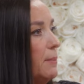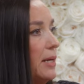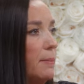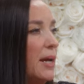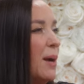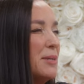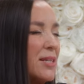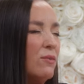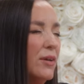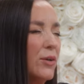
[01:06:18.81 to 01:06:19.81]
I mean, I mean, okay. I
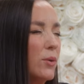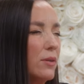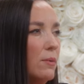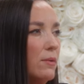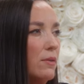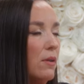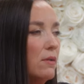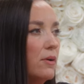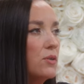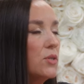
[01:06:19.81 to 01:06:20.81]
miscarried very quickly with okay. all
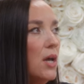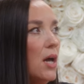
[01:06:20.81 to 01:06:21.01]
of ours.